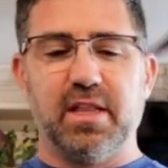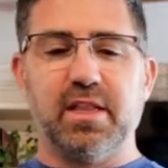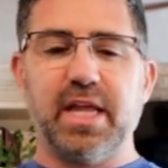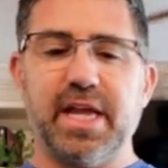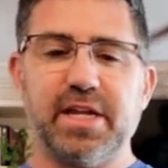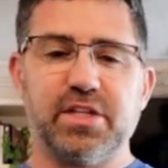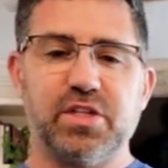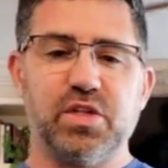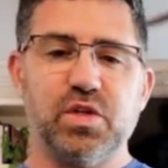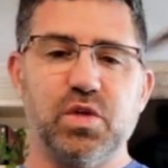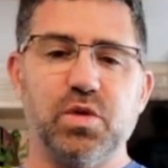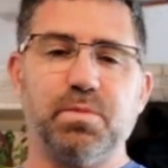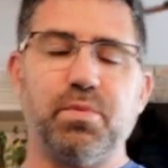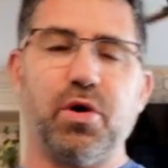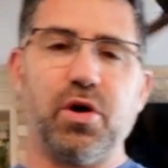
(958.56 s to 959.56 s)
like
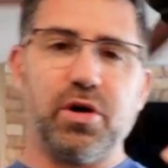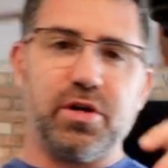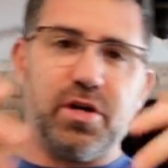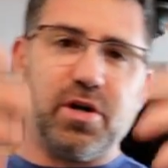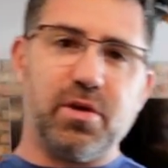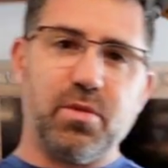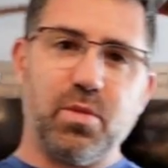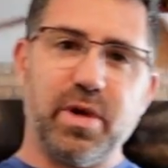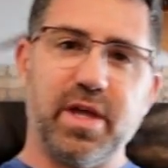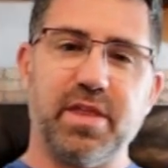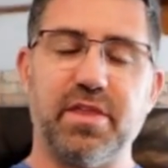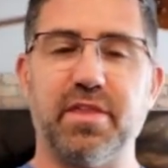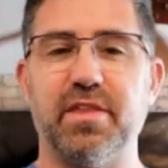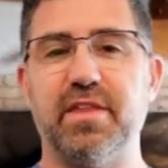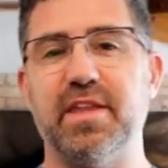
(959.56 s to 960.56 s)
to partner
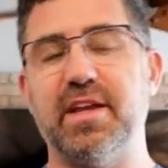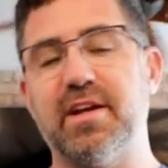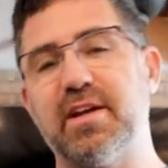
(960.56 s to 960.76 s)
with the